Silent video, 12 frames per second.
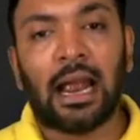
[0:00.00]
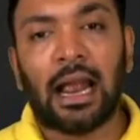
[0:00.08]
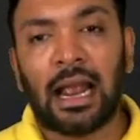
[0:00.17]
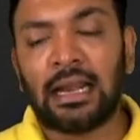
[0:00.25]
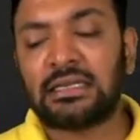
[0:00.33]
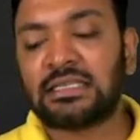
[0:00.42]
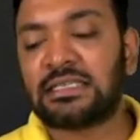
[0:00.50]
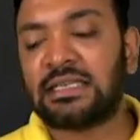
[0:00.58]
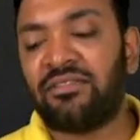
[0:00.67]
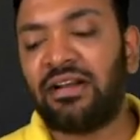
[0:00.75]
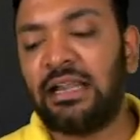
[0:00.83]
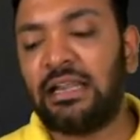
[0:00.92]
at
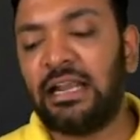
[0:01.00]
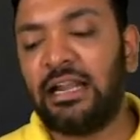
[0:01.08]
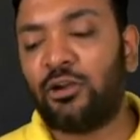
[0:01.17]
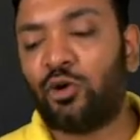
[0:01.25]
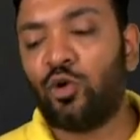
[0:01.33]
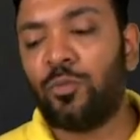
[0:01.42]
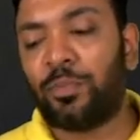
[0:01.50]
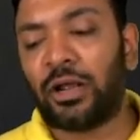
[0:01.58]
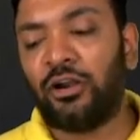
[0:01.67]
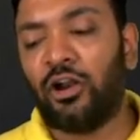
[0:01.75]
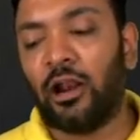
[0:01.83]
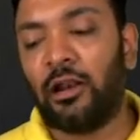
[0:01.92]
72
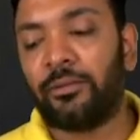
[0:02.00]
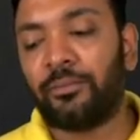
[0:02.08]
per dollar.